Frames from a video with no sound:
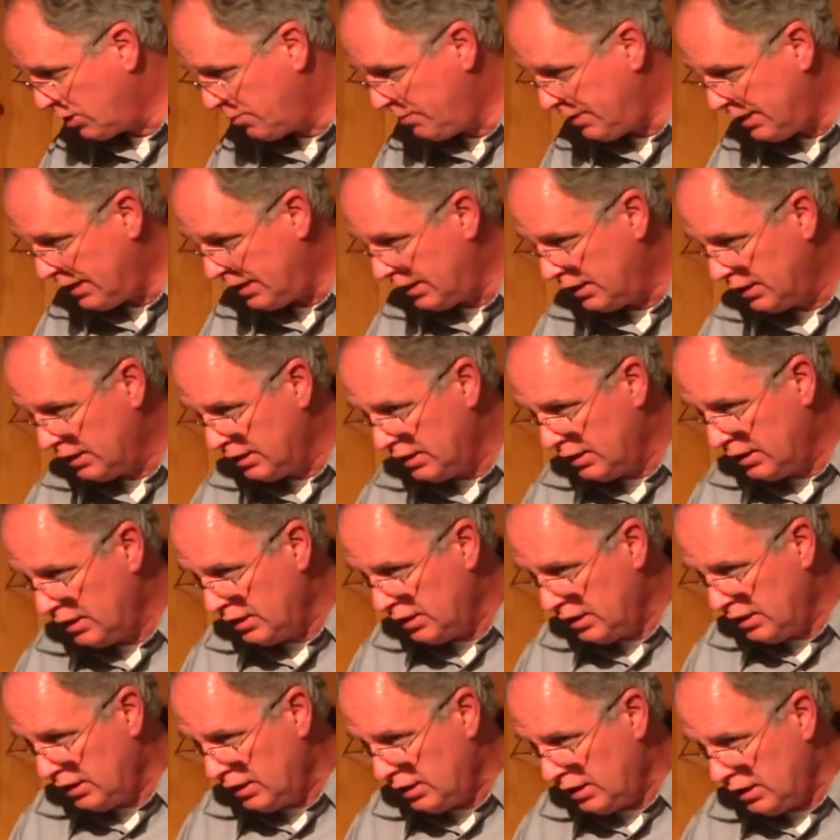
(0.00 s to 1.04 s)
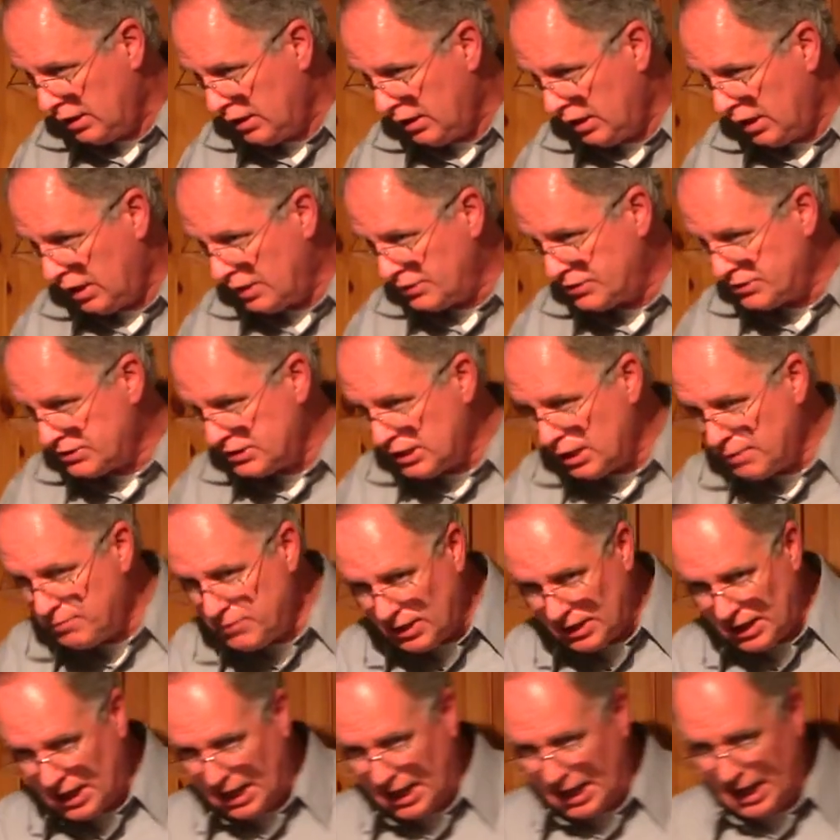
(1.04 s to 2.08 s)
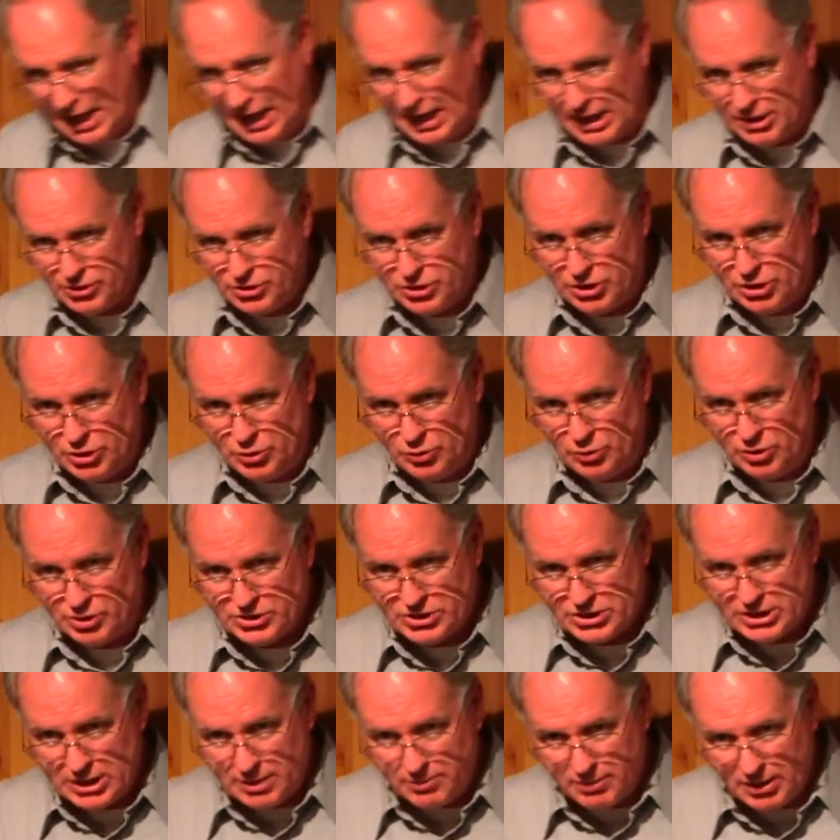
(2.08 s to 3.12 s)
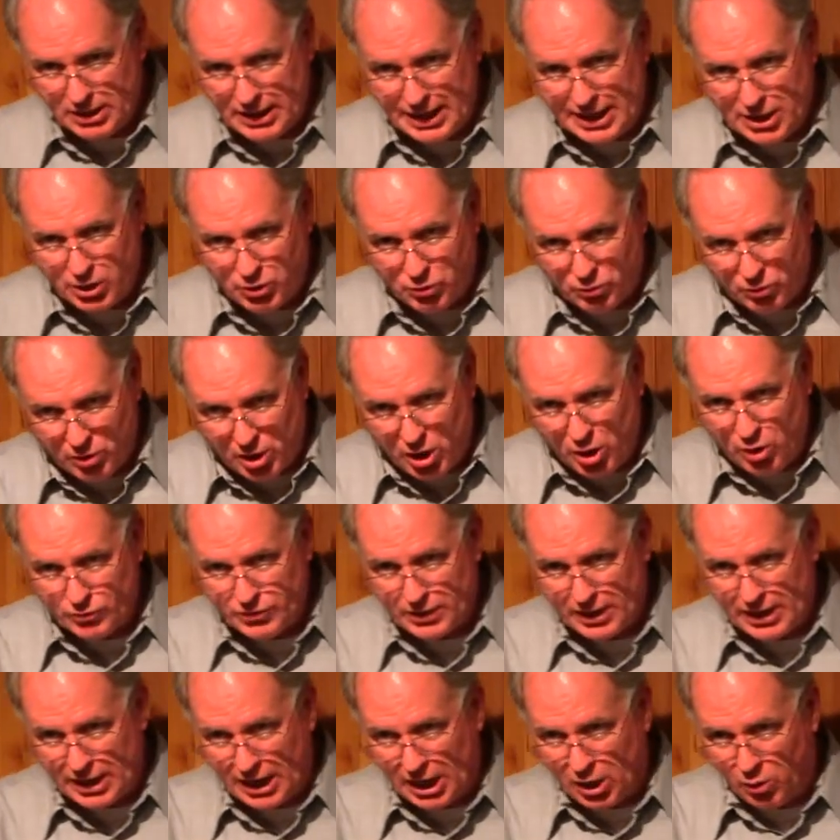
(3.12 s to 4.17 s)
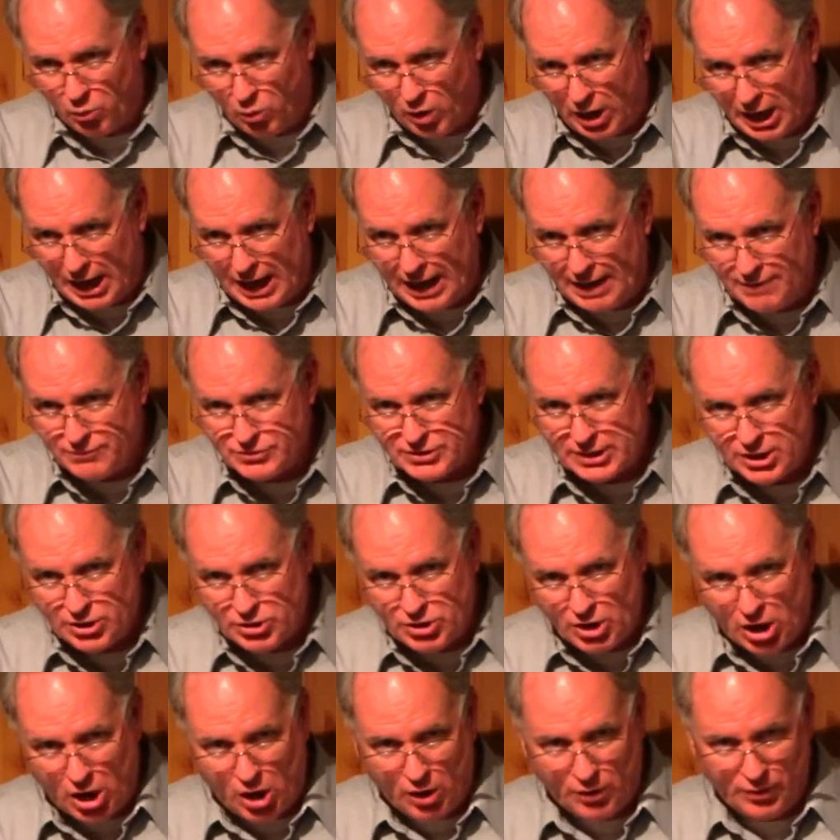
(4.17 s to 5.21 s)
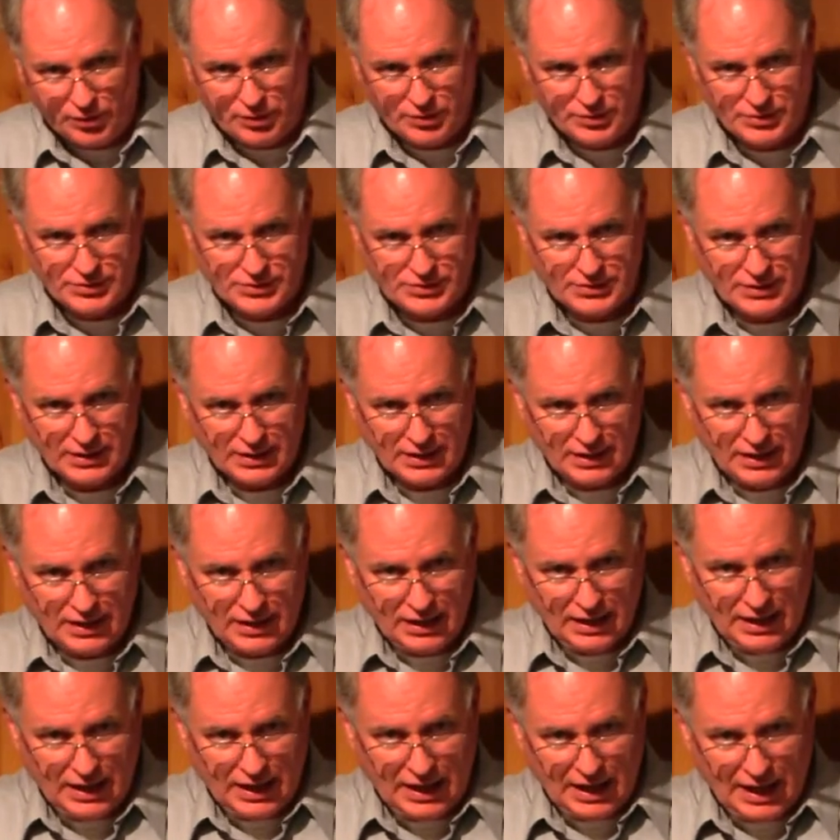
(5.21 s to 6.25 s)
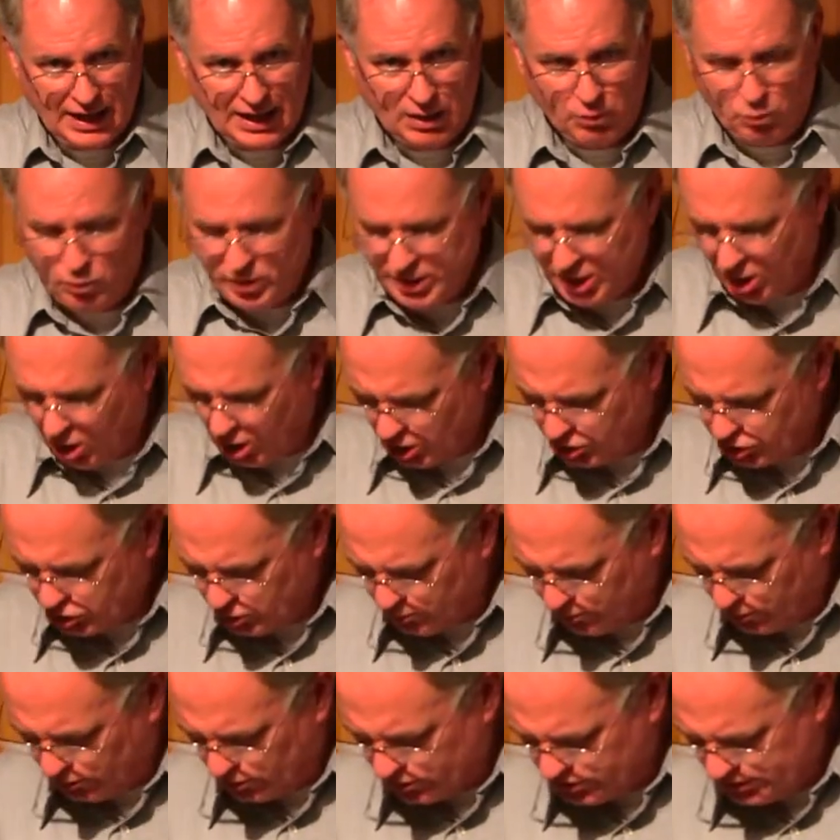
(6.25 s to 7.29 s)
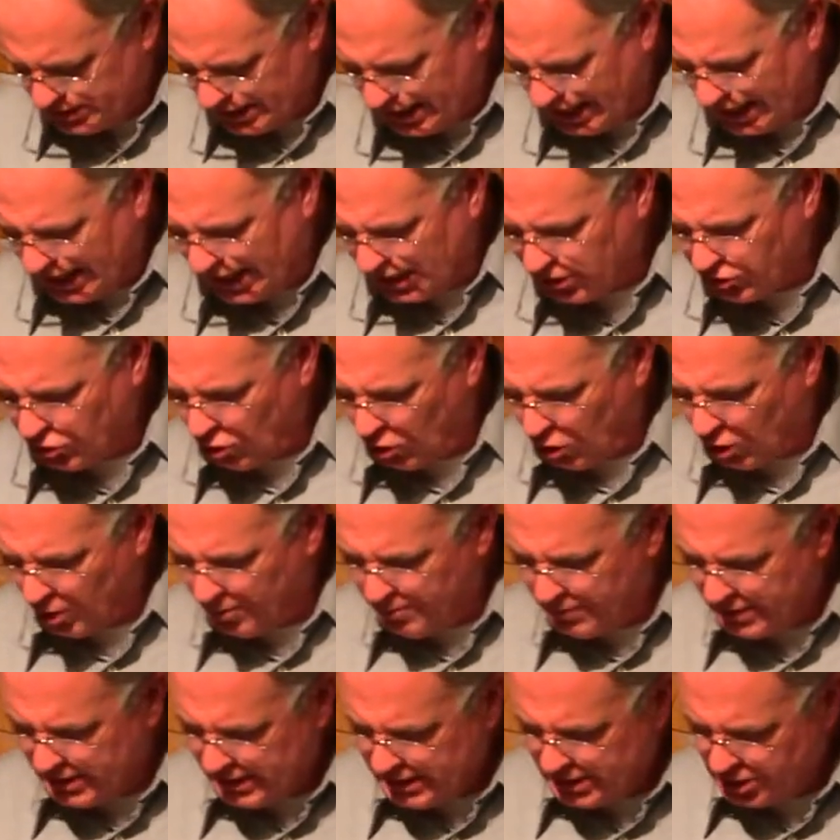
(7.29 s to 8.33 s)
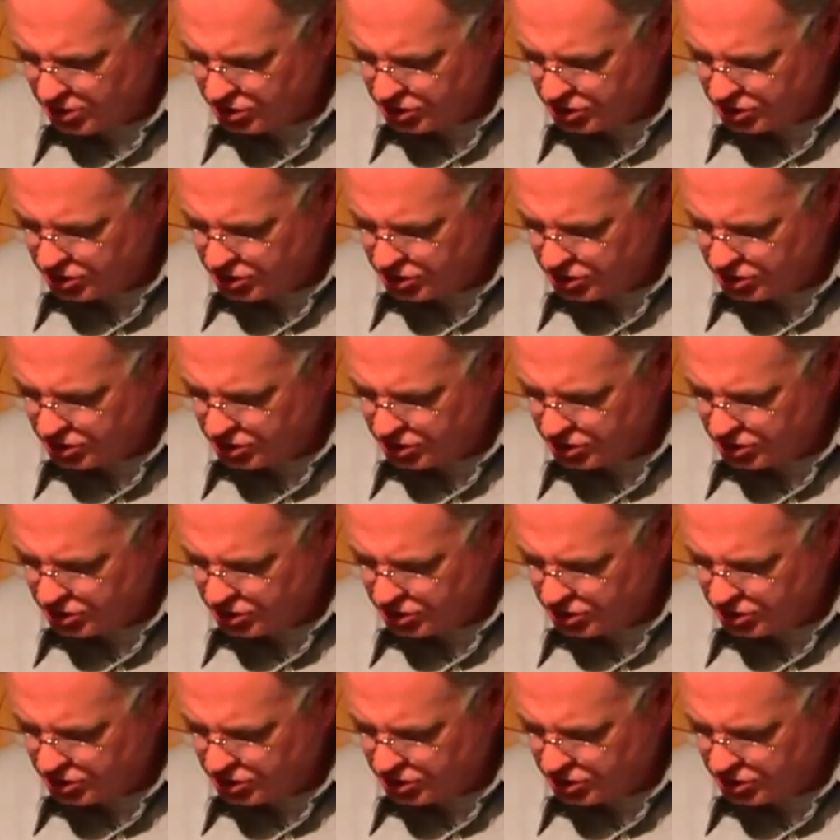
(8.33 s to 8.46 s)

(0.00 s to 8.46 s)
to be a uh, stimuli to stimulate growth in our wives and daughters, and we are to protect or be